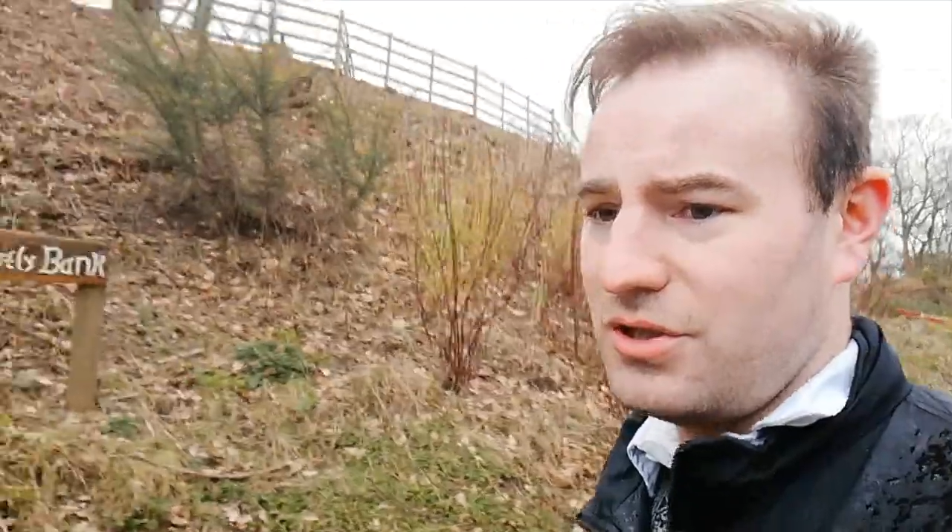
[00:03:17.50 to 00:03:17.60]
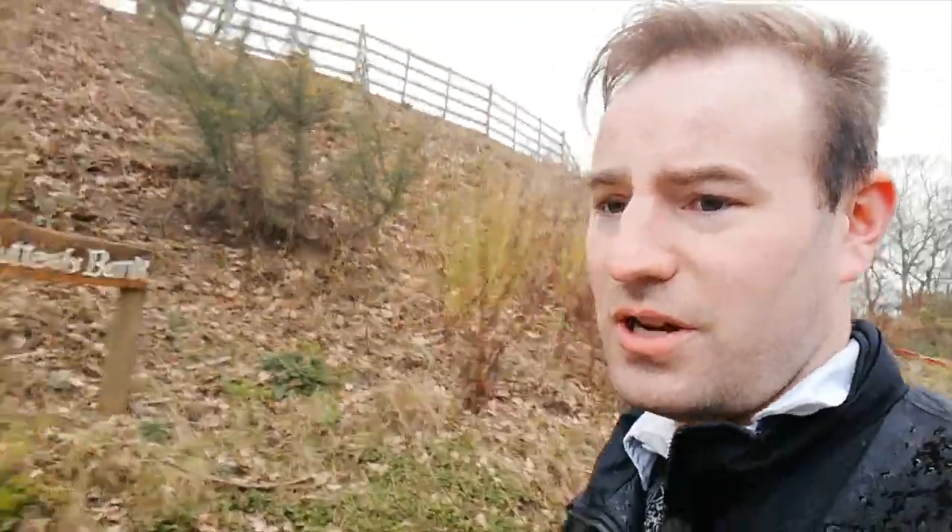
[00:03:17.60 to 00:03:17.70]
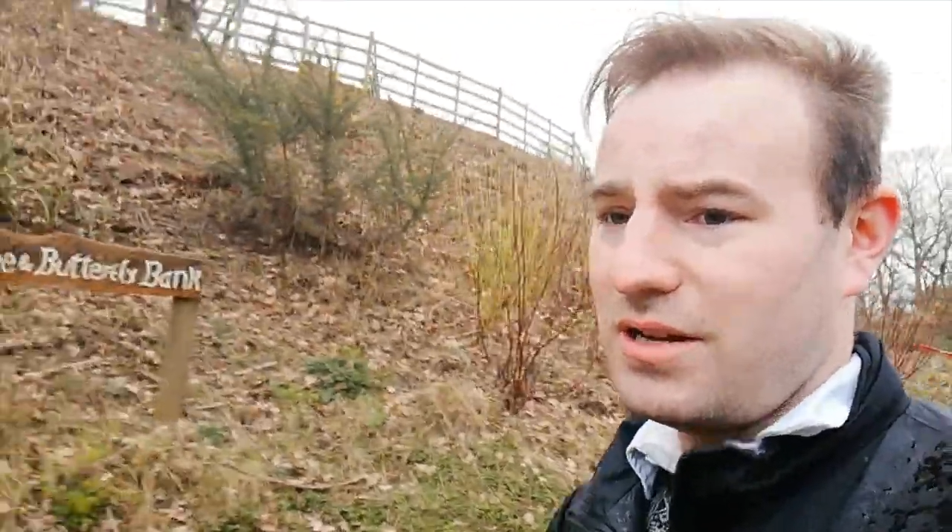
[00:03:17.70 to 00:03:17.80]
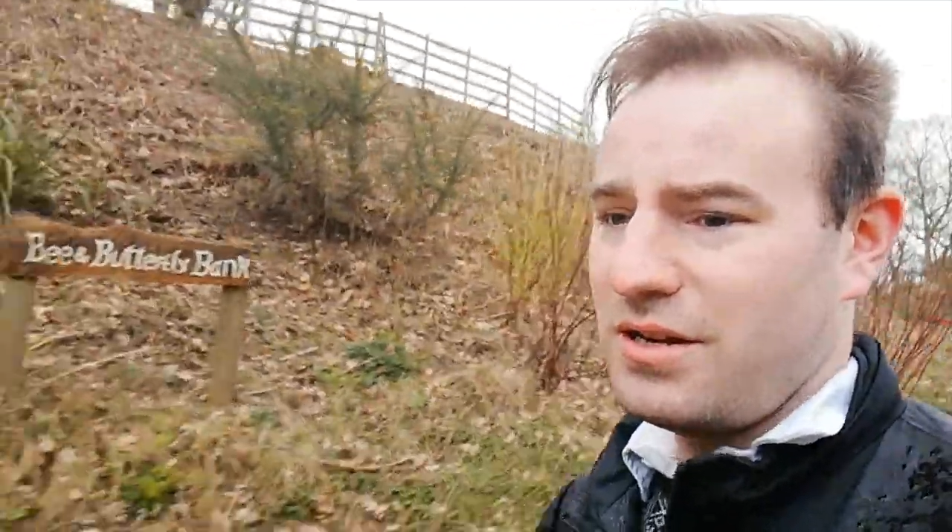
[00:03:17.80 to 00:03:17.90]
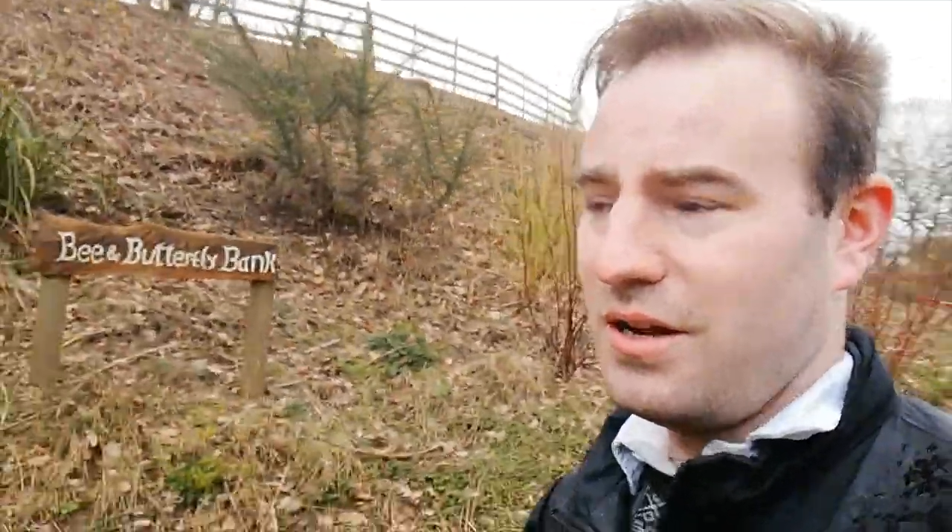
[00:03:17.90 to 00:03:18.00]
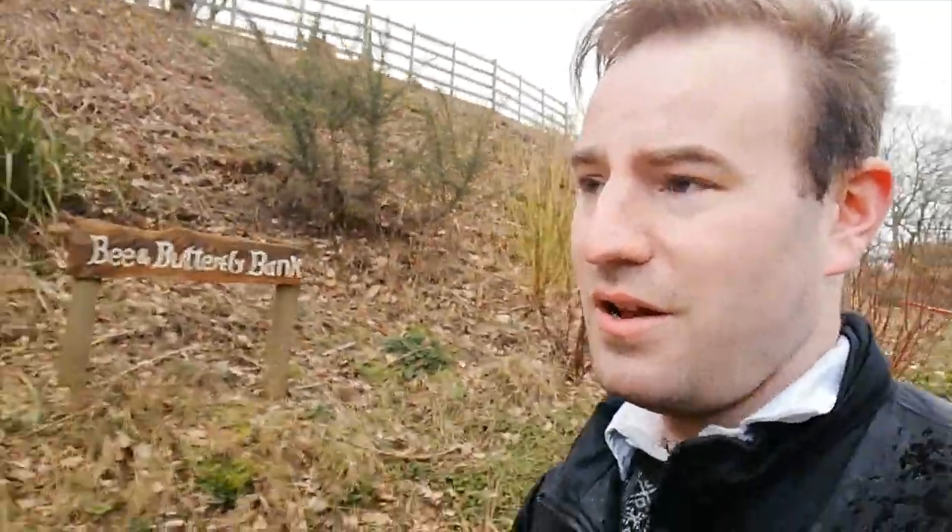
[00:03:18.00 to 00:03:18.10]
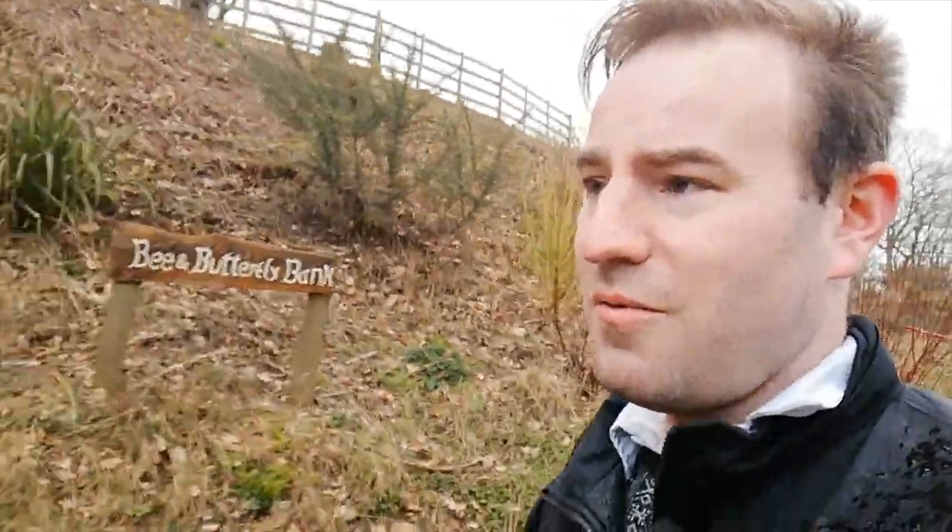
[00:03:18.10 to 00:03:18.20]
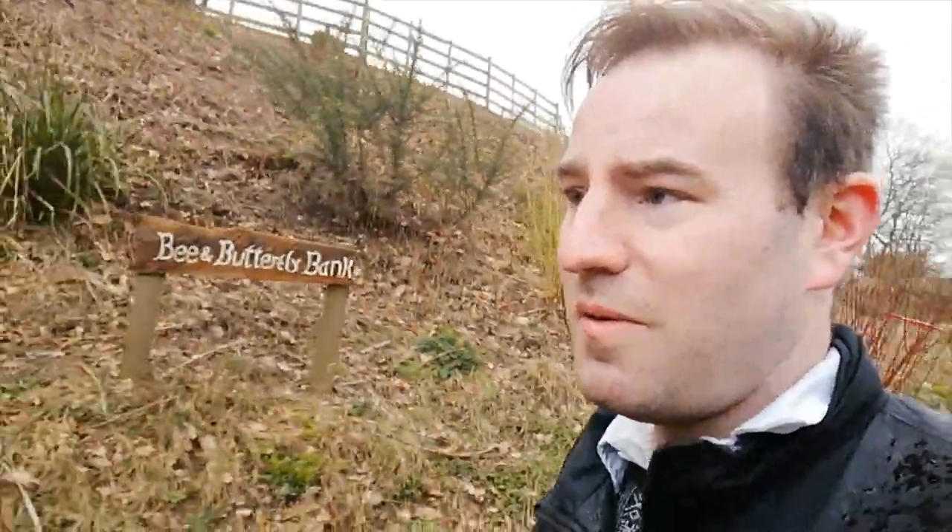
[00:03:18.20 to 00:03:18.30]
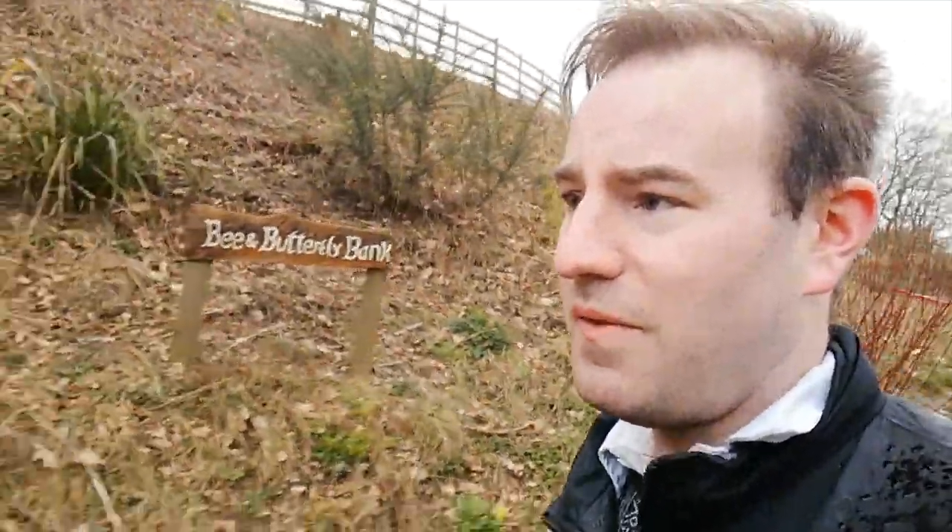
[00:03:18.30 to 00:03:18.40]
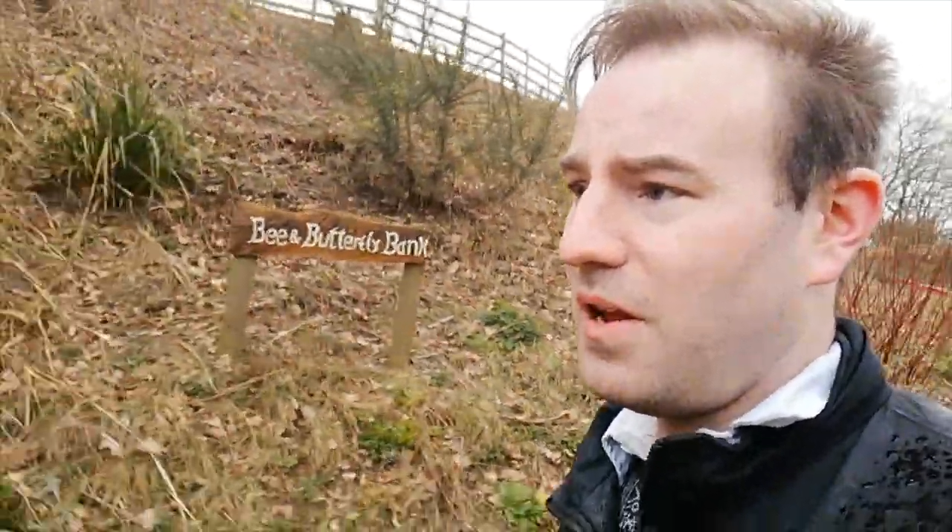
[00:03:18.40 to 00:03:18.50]
shed
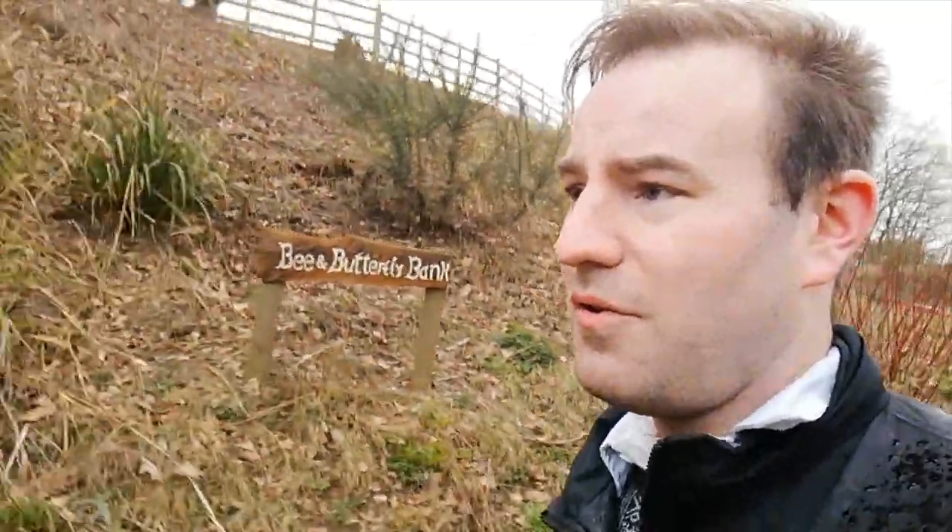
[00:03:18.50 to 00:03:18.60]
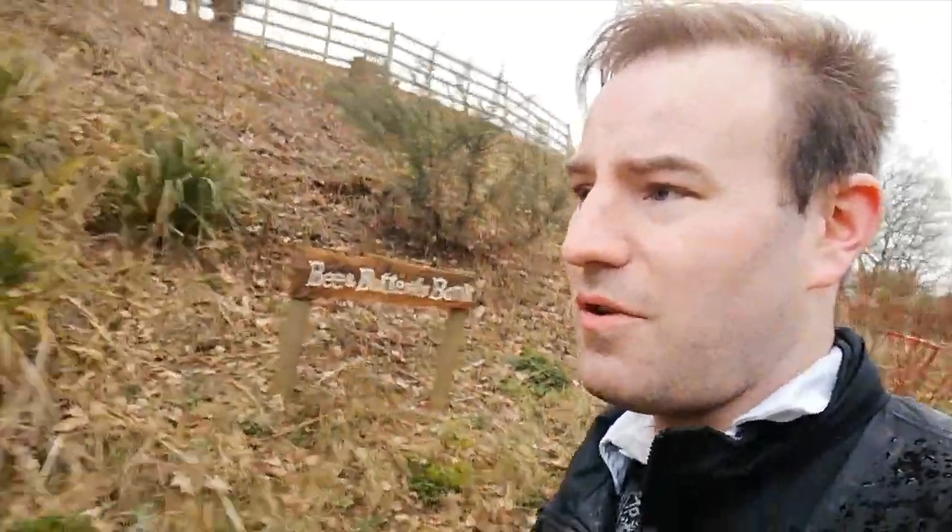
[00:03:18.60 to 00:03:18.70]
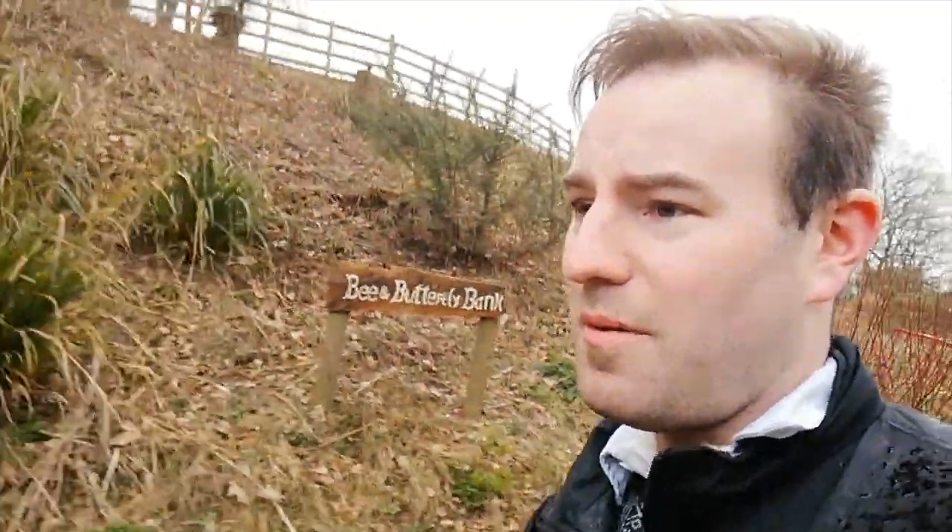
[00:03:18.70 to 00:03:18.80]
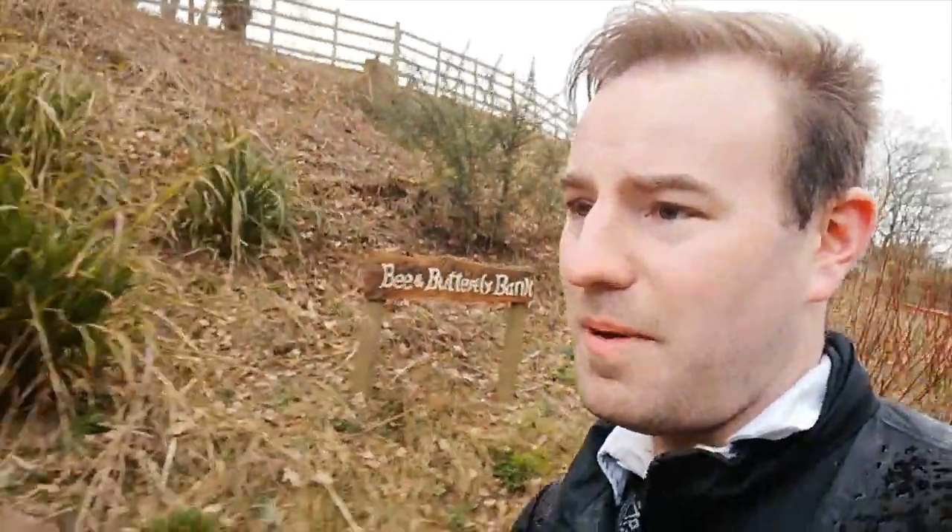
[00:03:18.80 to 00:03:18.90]
with a loco,